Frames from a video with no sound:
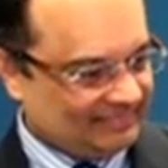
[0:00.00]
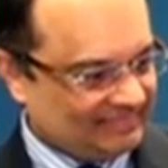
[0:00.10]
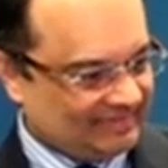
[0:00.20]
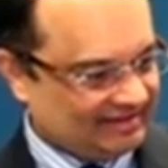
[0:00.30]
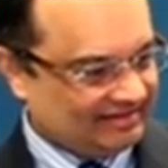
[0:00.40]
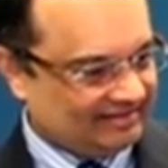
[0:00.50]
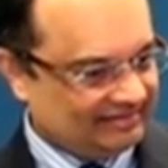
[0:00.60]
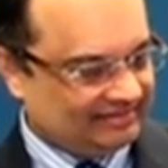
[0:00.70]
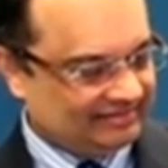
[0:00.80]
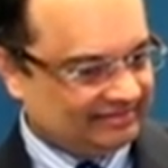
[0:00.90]

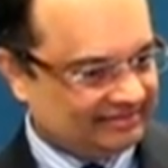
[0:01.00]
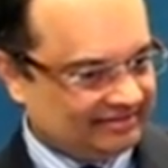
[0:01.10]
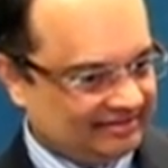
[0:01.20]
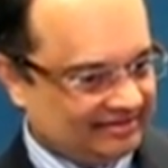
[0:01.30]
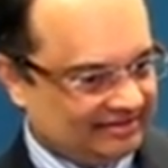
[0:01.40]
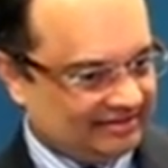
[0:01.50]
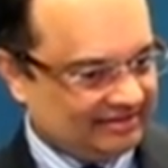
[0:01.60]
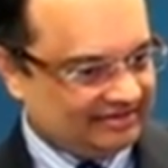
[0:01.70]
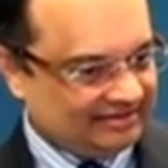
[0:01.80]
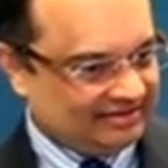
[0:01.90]

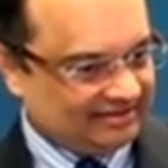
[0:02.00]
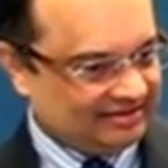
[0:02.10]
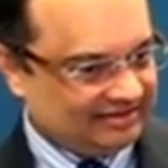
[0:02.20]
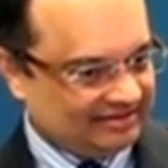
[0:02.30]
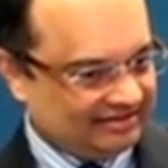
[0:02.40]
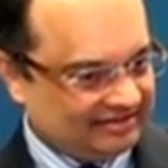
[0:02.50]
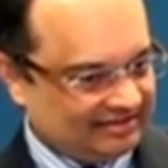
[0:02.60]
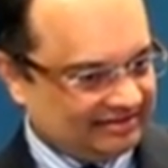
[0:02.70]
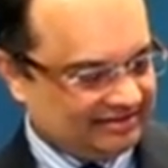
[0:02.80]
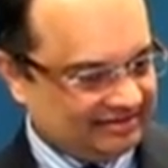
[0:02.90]

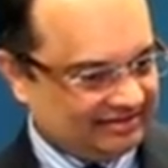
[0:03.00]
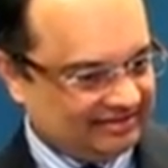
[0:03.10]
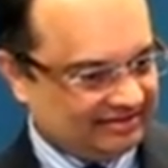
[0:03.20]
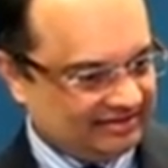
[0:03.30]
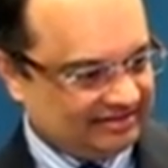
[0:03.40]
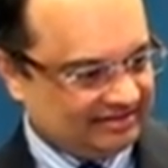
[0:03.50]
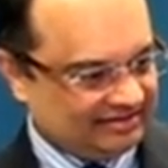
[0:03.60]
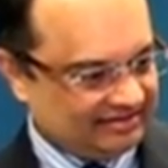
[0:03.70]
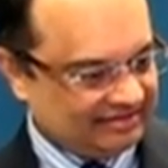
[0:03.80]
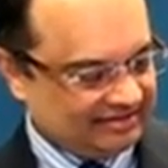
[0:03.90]

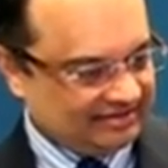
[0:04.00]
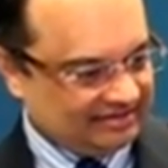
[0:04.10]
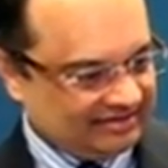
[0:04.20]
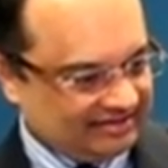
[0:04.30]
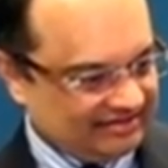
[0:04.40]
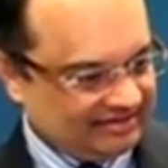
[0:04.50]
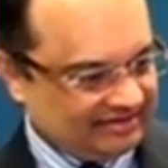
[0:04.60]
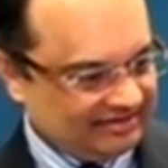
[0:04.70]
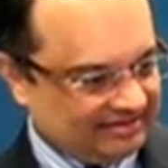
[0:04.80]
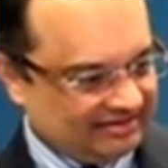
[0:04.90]

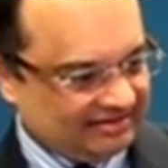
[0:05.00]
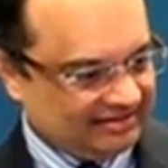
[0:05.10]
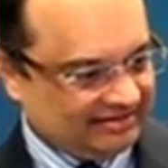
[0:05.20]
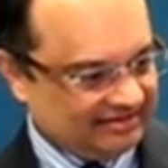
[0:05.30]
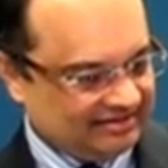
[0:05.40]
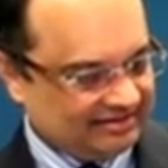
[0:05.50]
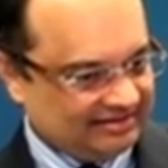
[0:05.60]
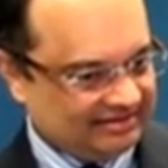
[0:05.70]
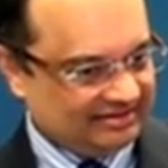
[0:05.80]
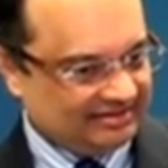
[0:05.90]

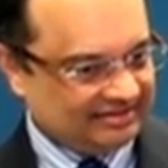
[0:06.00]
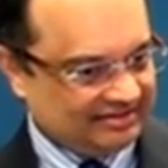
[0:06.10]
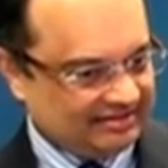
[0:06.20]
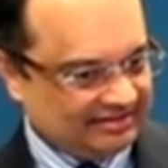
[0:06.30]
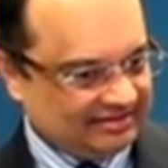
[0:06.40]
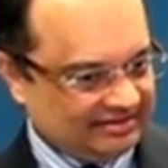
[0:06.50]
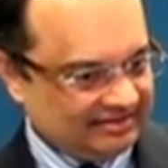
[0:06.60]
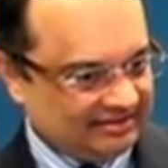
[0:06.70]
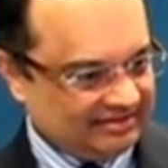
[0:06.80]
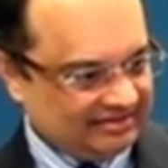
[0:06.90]

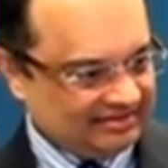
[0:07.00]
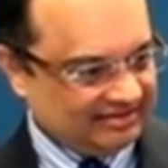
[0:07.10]
[no speech]